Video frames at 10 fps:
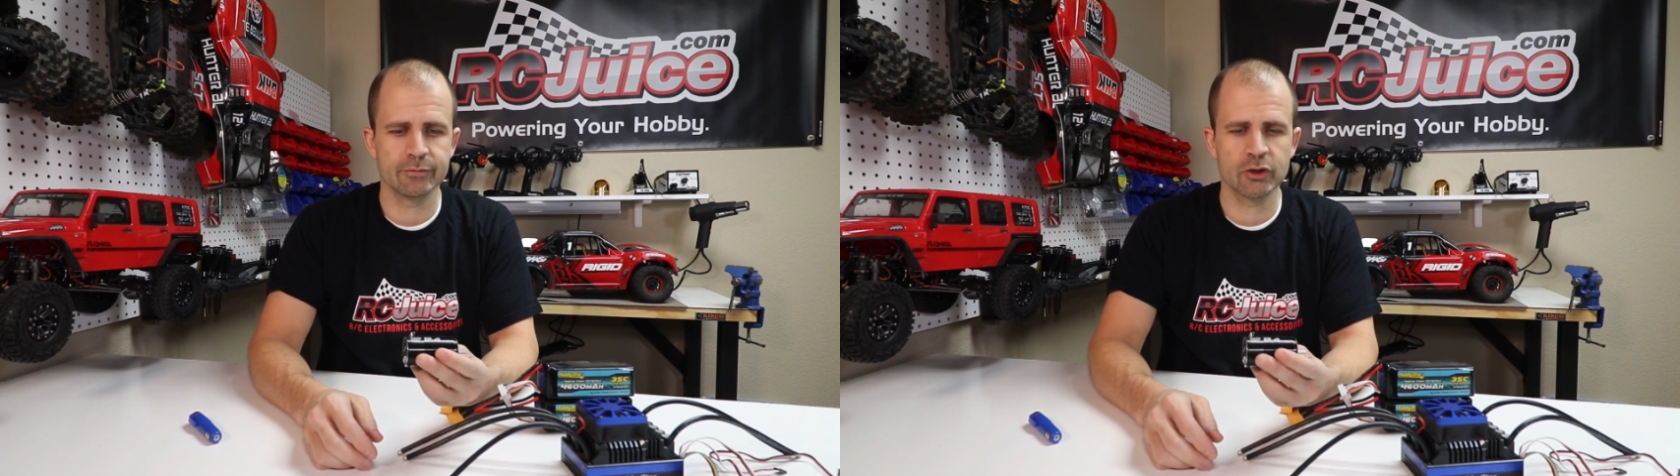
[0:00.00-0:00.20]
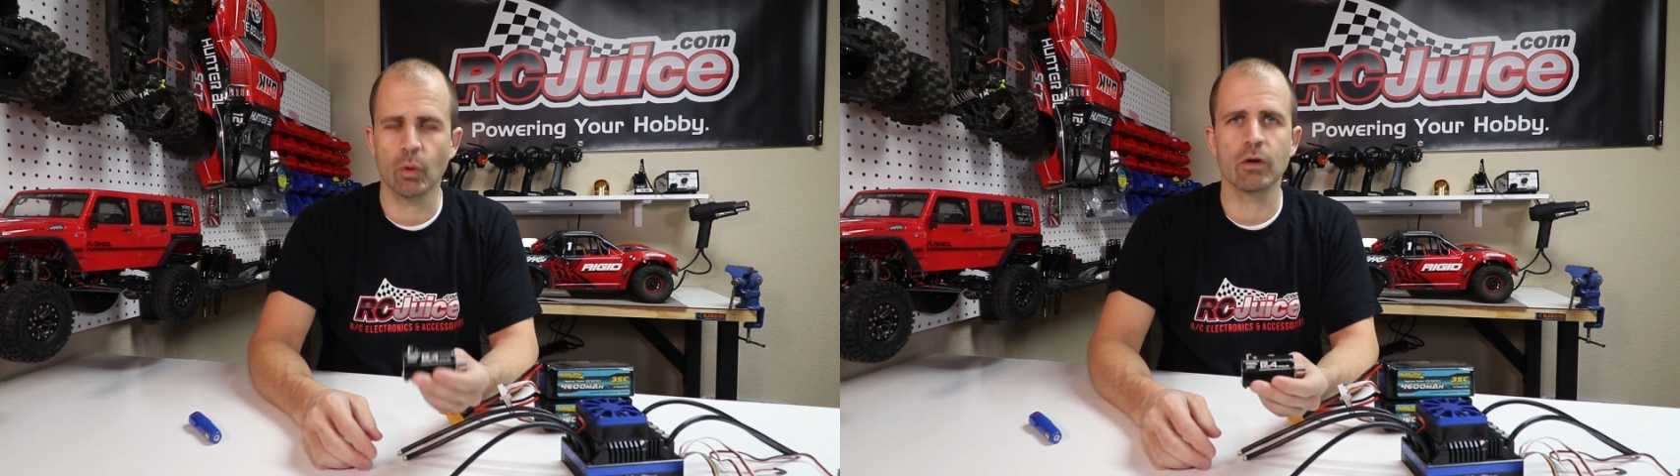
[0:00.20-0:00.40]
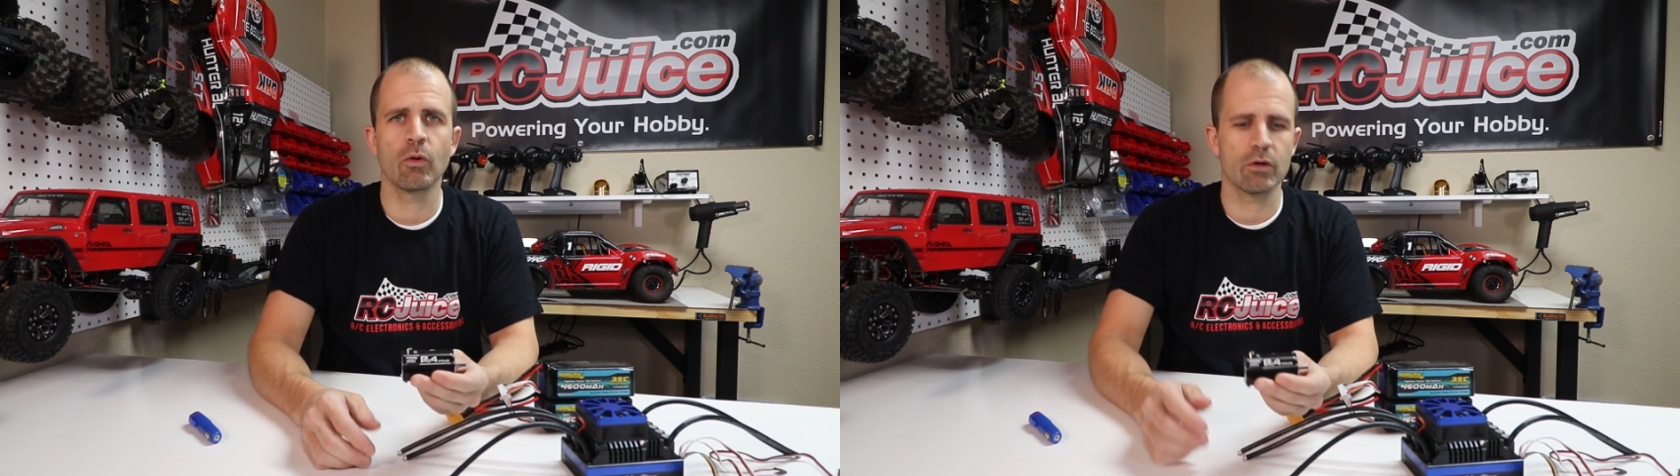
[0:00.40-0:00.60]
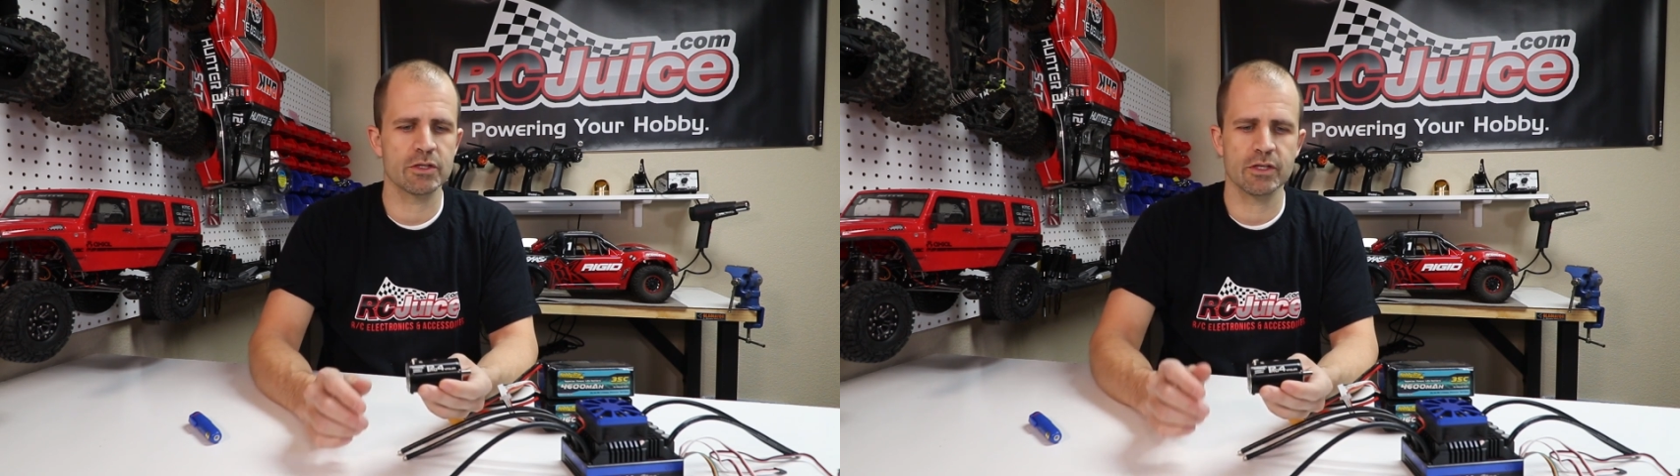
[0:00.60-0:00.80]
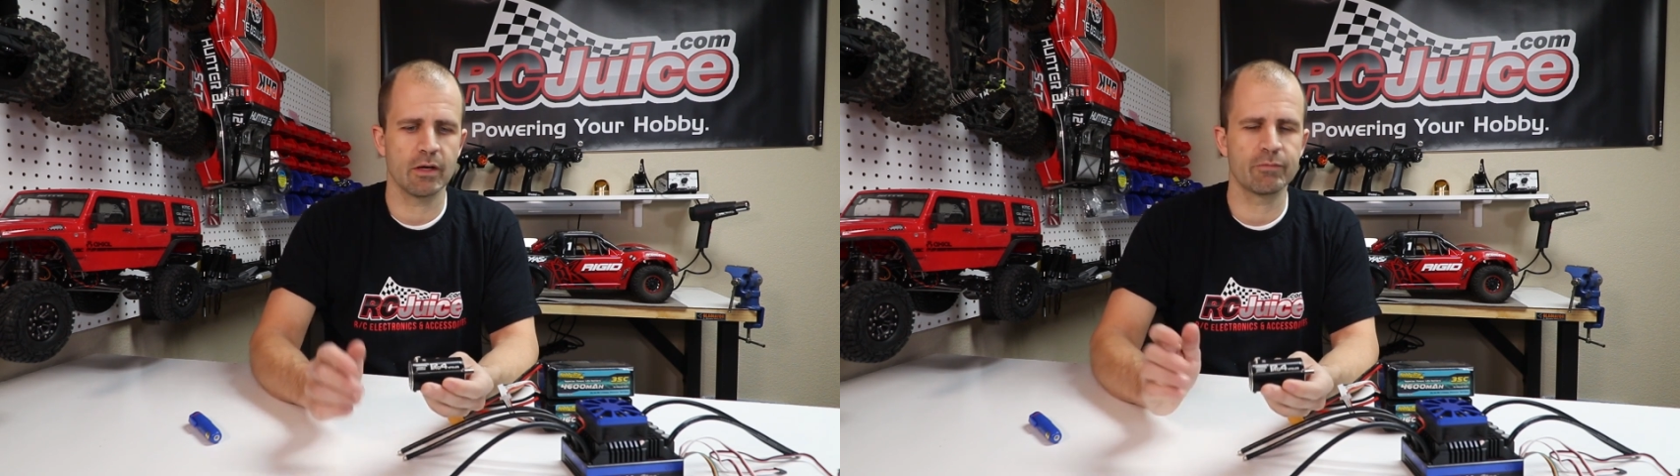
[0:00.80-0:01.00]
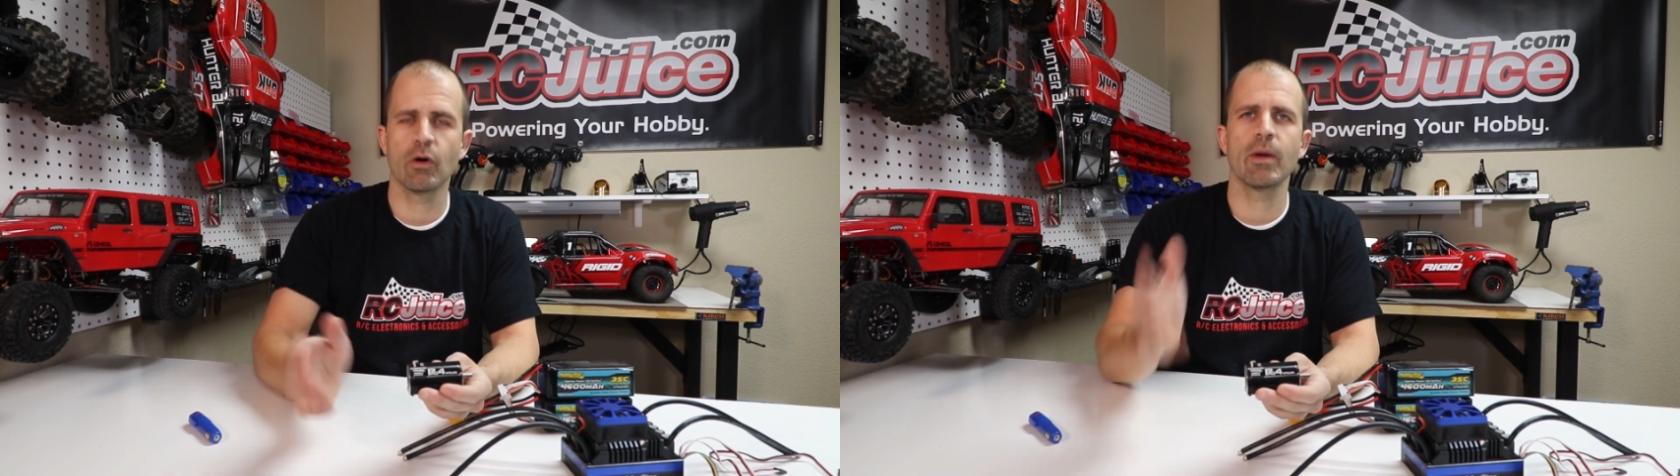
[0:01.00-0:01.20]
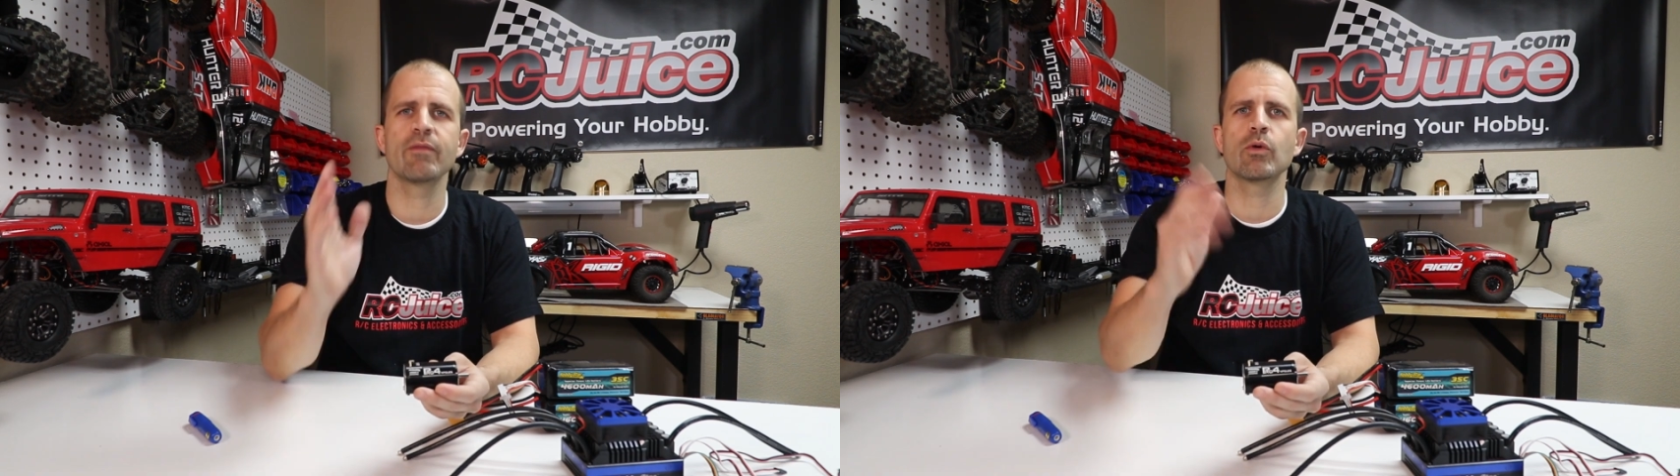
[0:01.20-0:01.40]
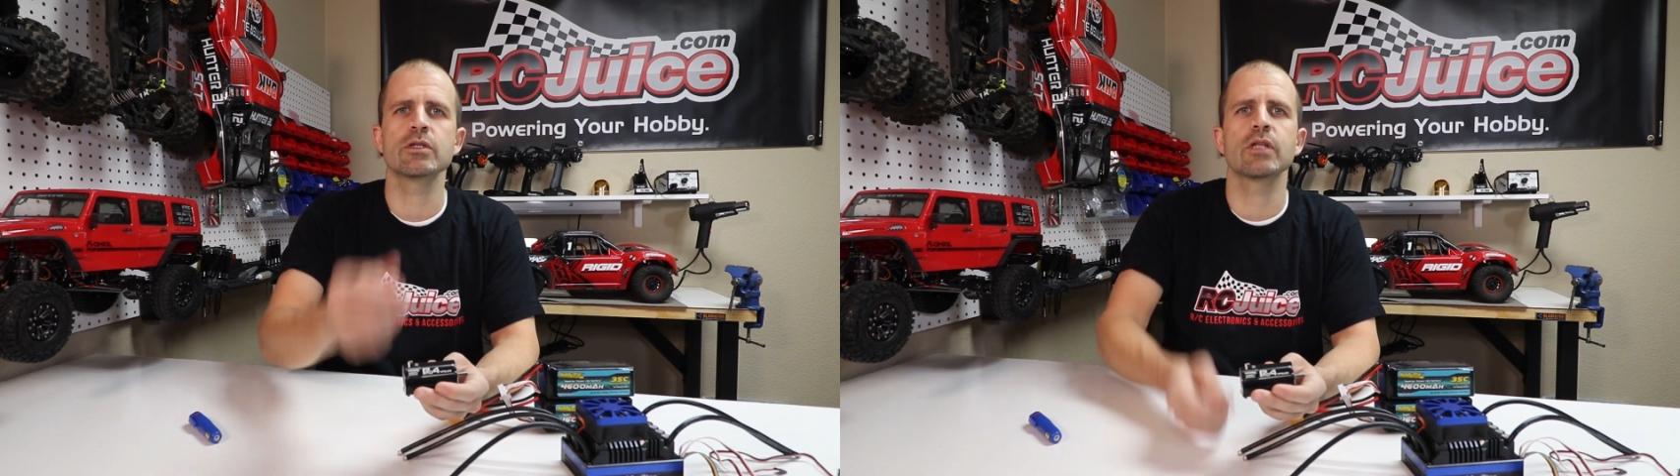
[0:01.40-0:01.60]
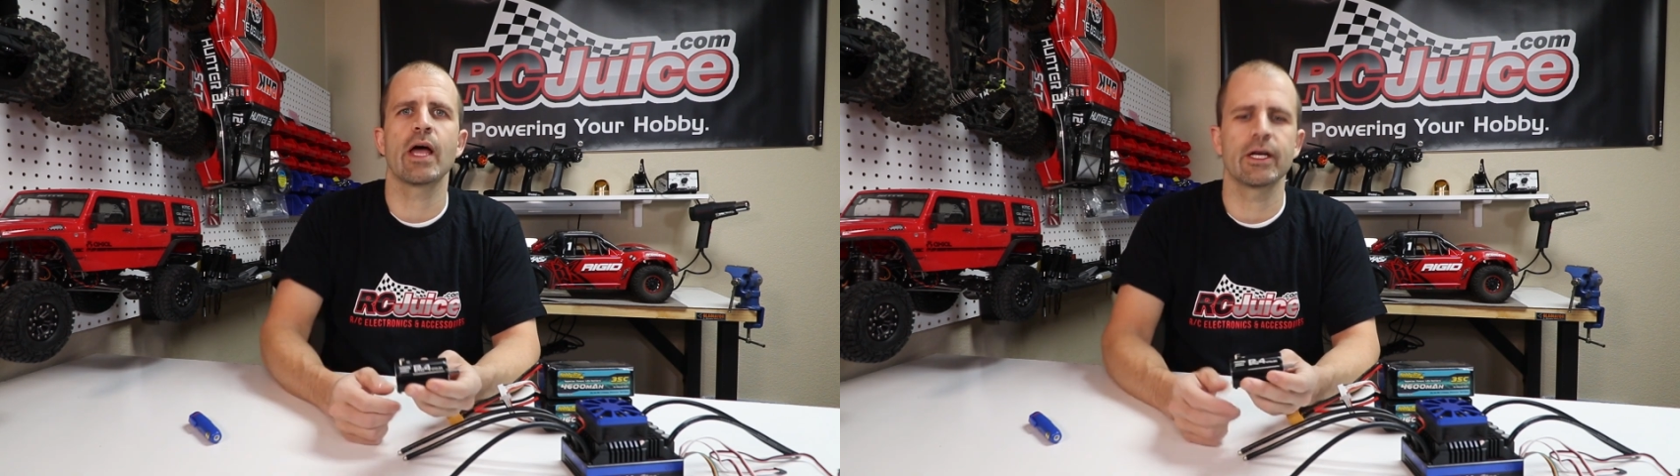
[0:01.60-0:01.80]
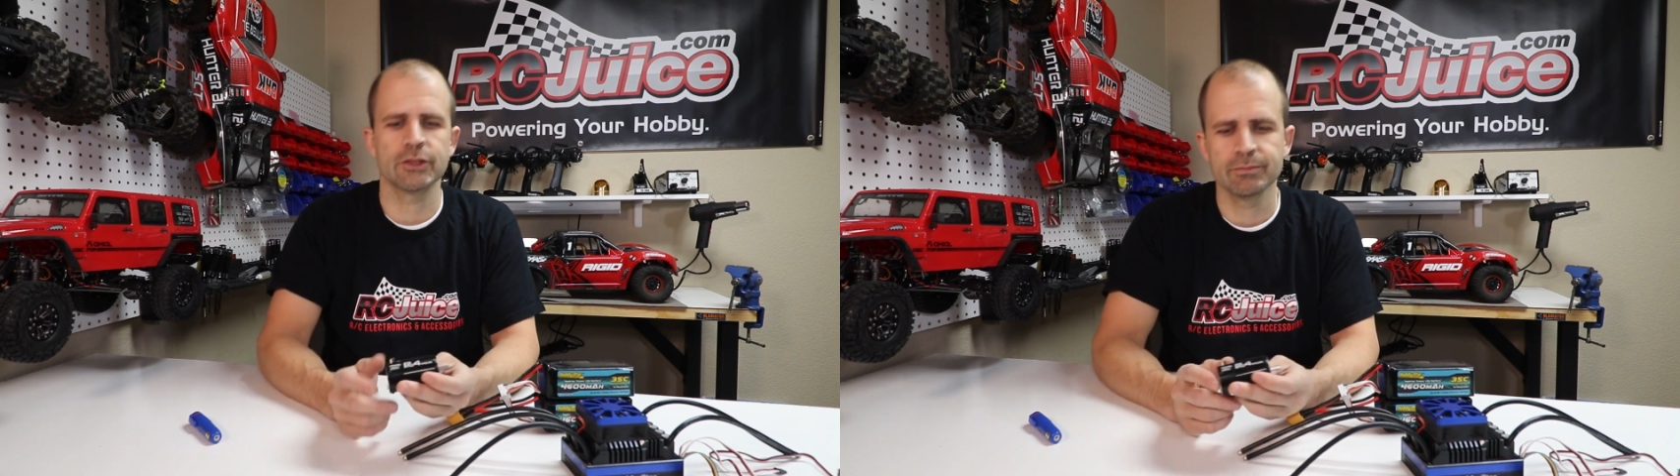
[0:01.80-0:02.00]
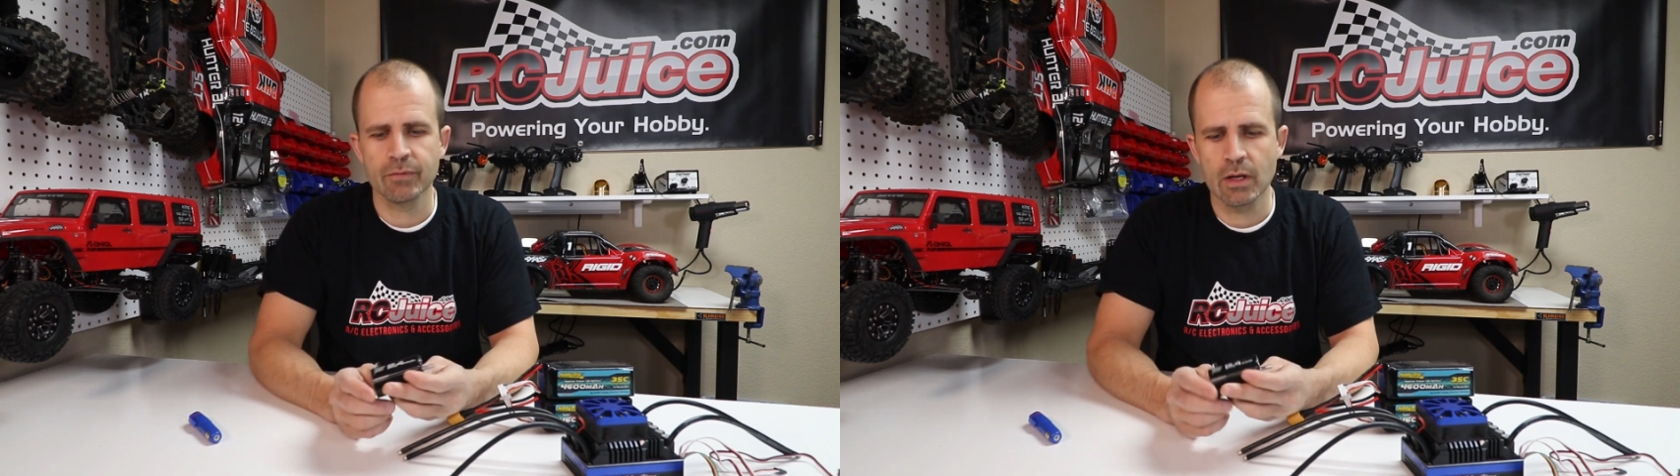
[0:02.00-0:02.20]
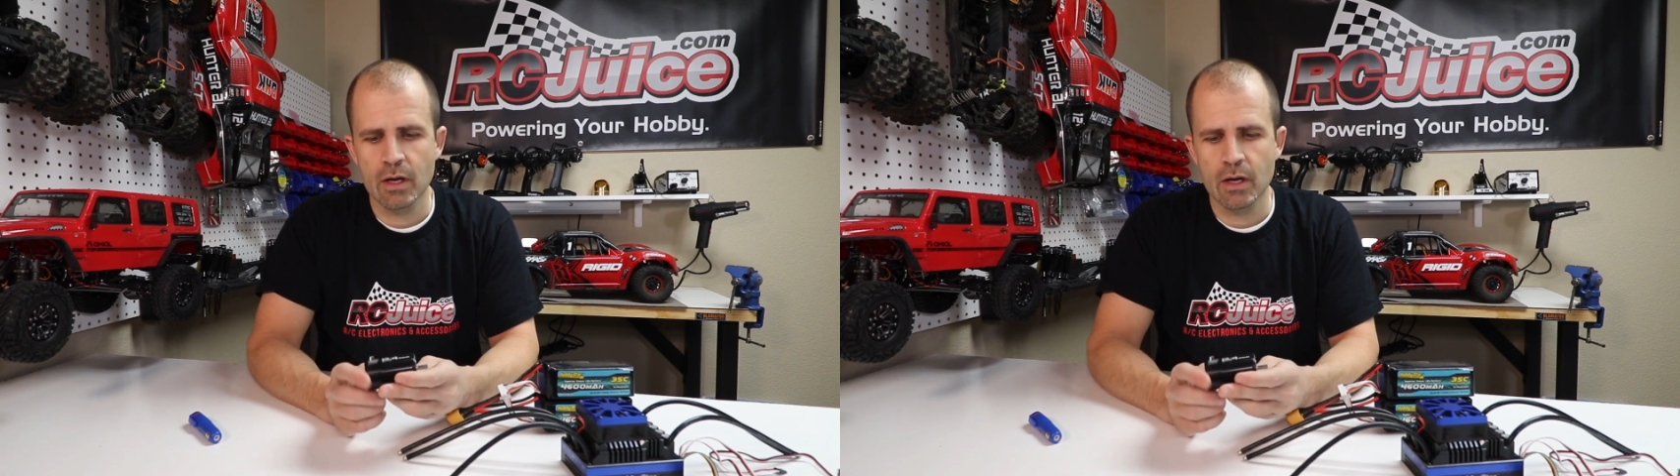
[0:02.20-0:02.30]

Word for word: short course in a 4x4 slash